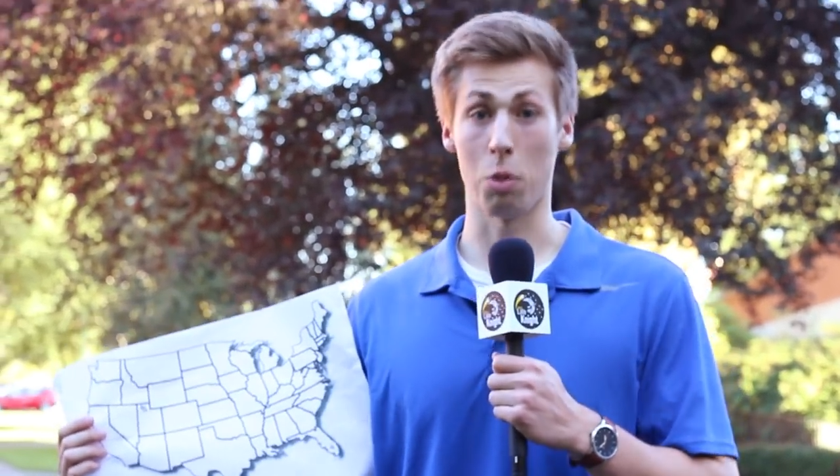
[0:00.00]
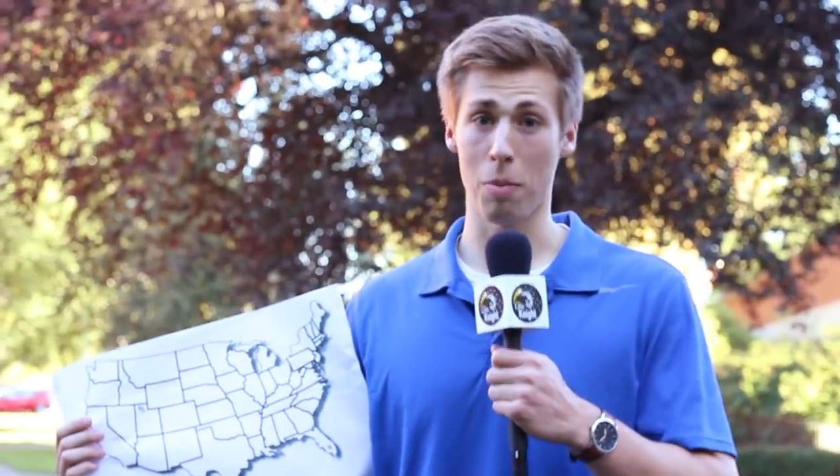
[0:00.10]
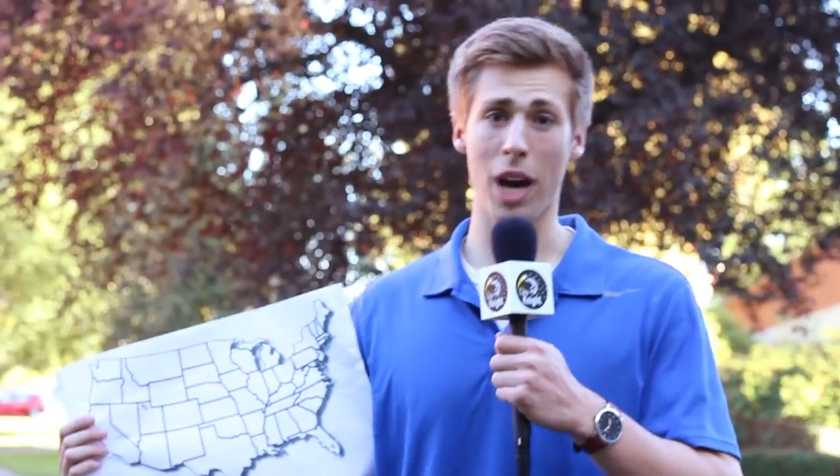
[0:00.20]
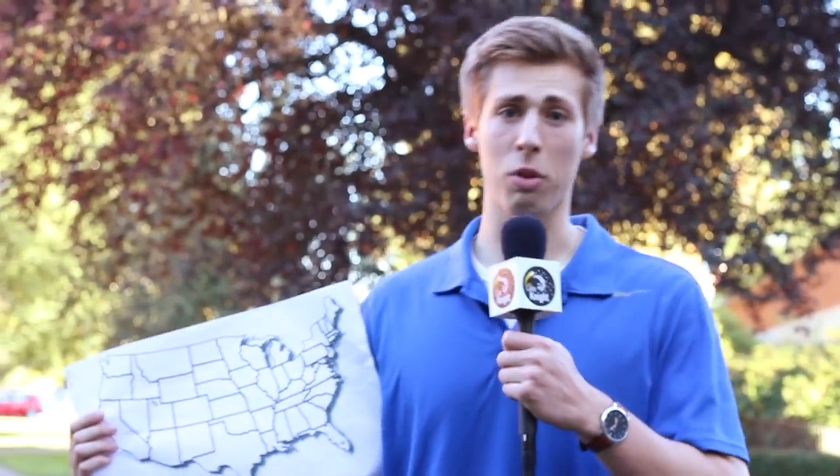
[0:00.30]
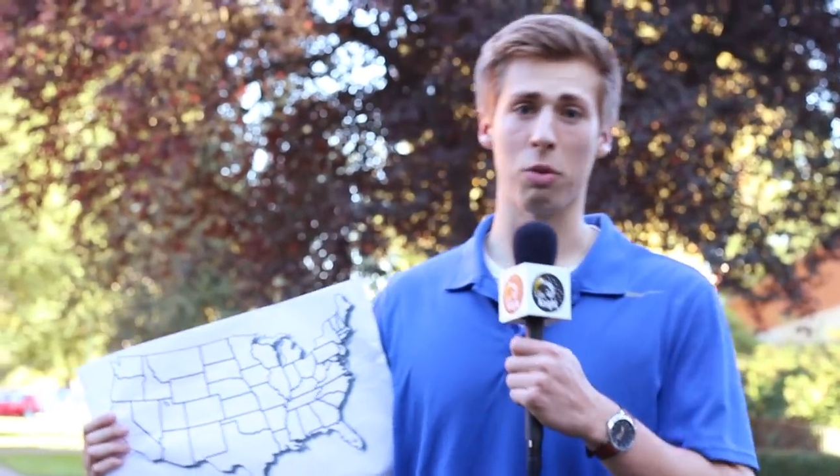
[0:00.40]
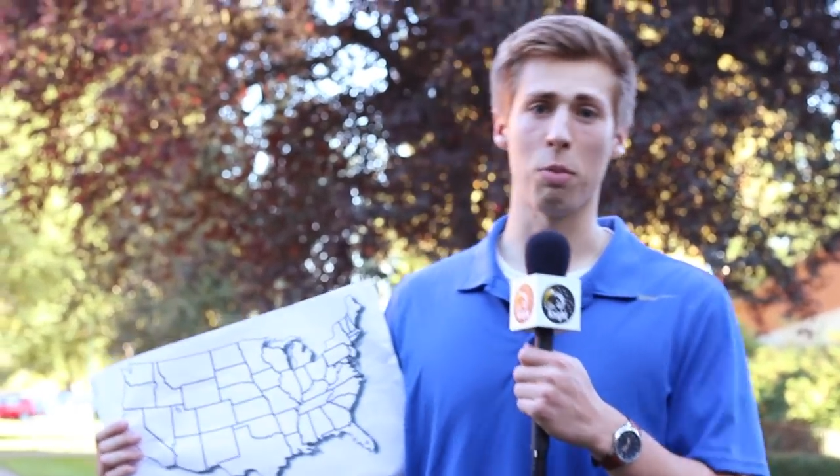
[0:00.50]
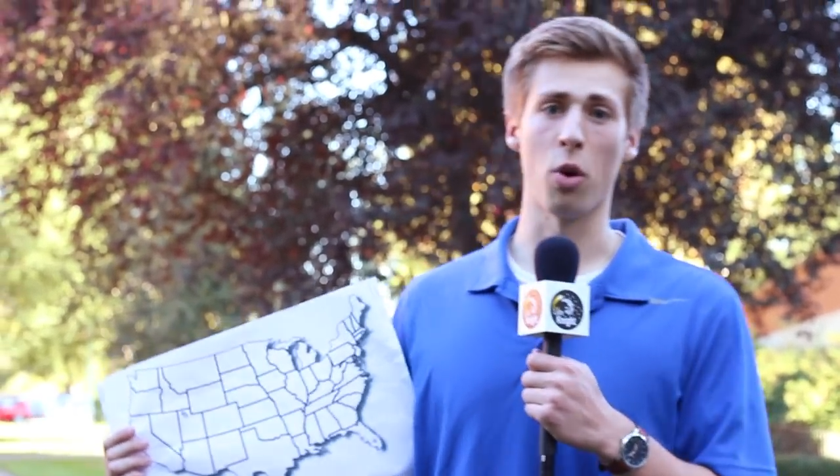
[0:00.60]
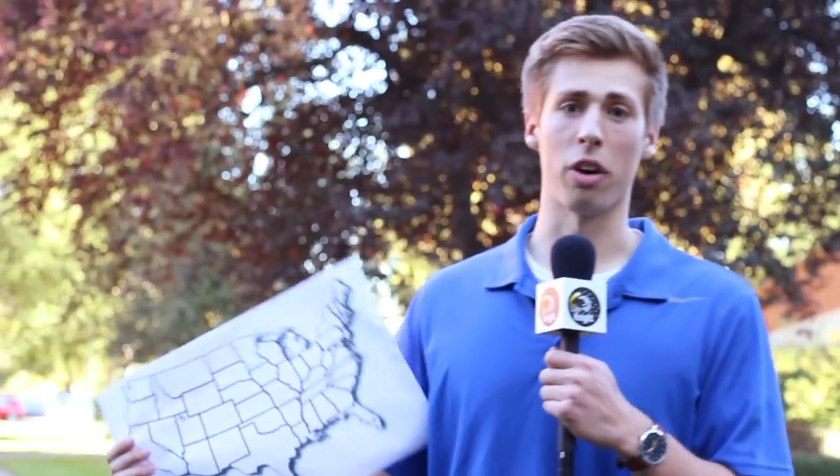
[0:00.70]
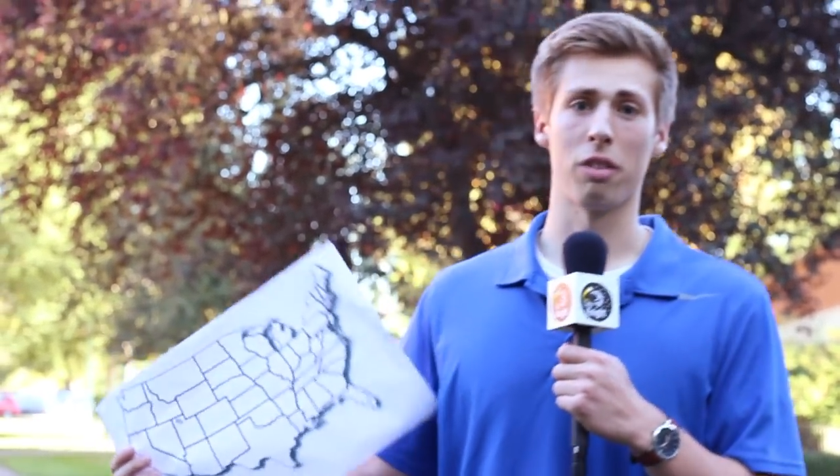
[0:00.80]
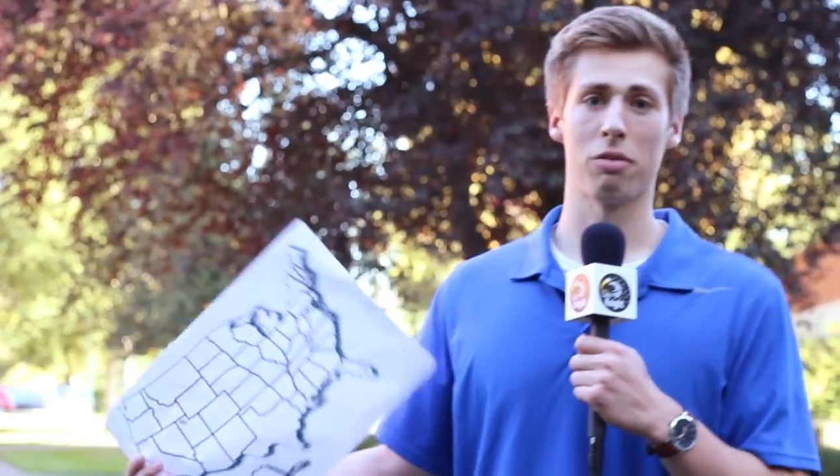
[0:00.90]
We'll be back with
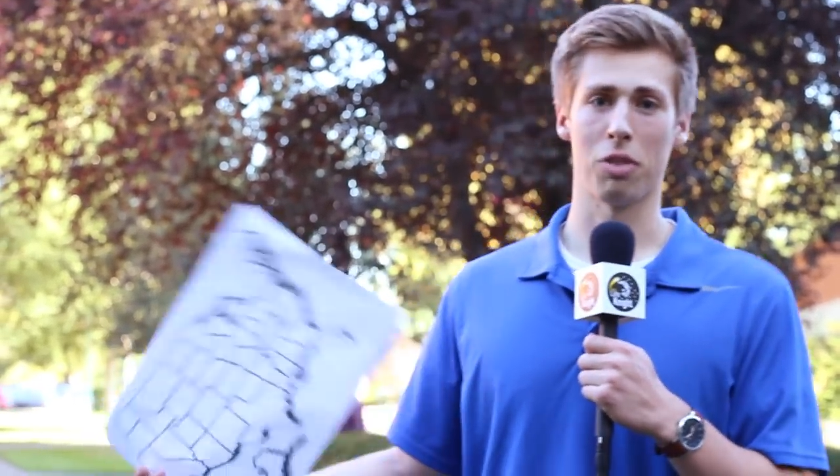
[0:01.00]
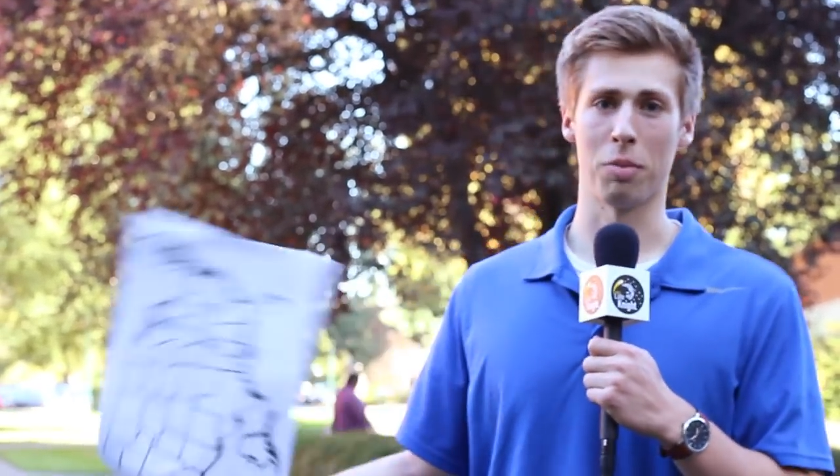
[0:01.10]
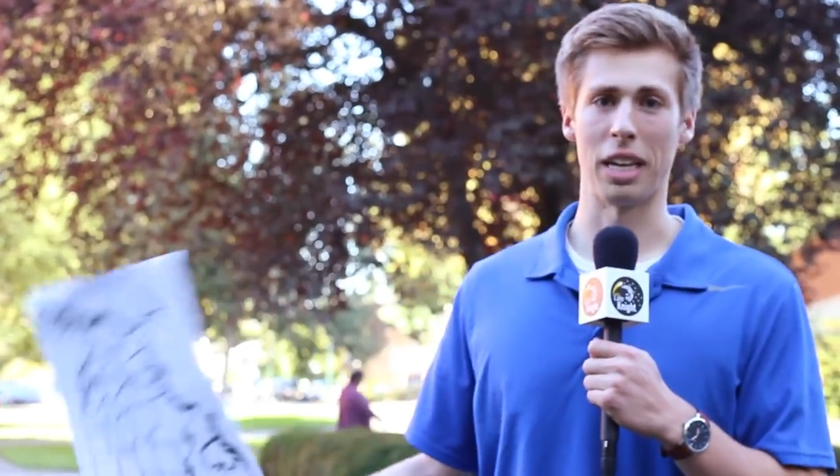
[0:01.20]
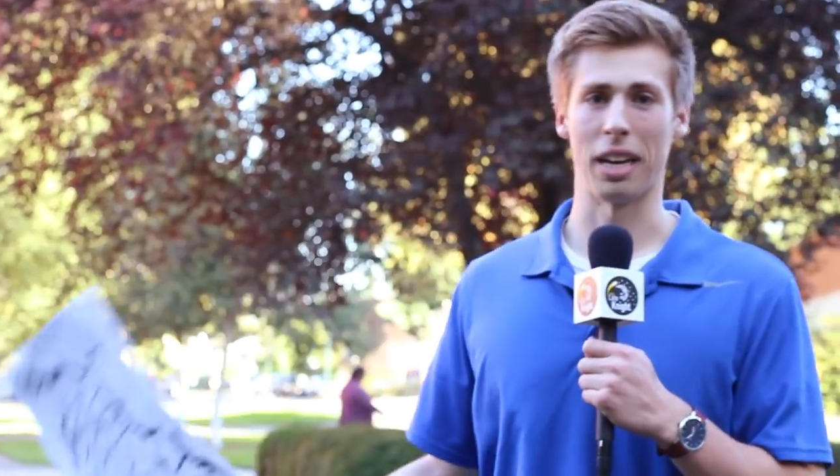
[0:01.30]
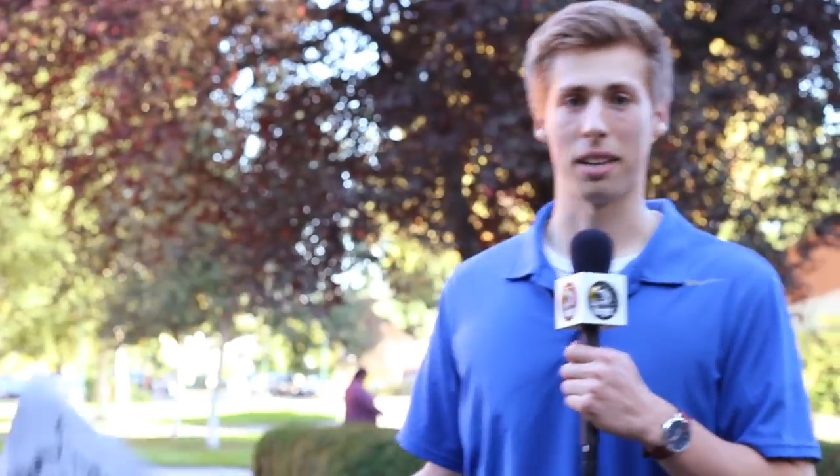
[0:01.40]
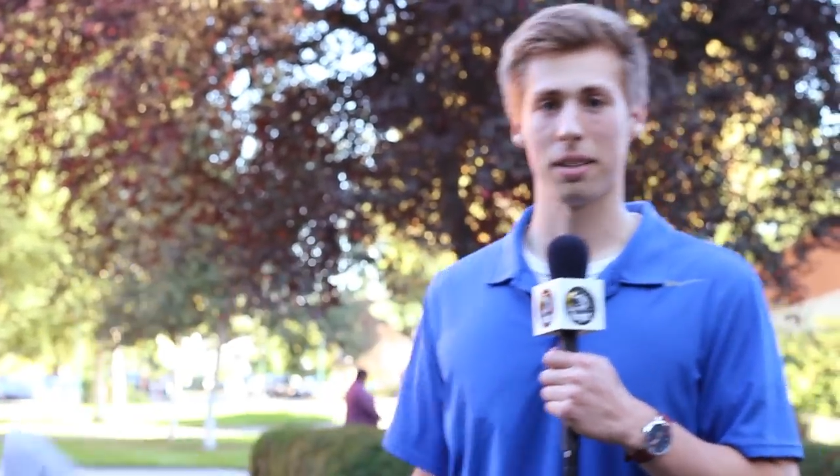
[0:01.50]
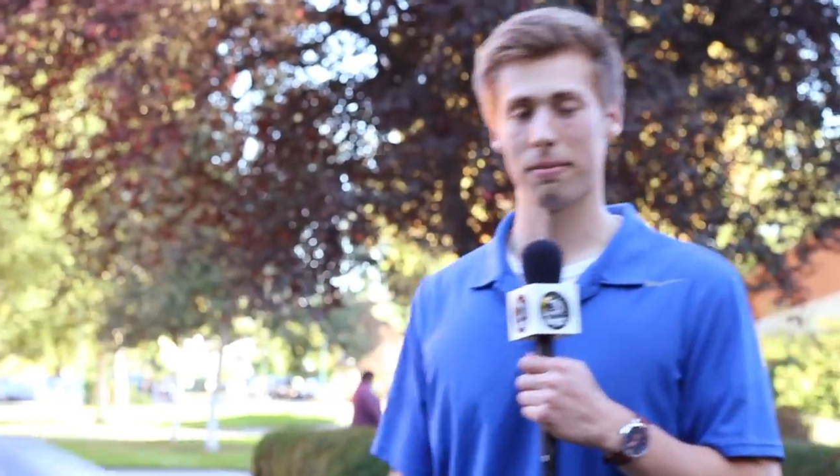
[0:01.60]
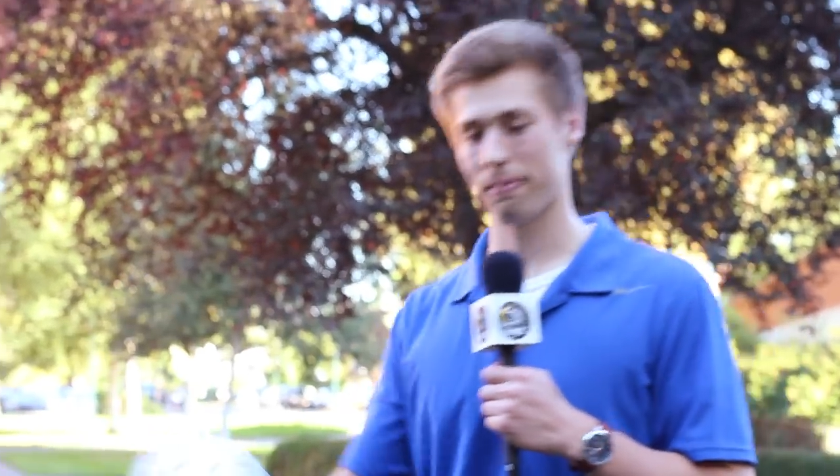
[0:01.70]
more from Late Knight.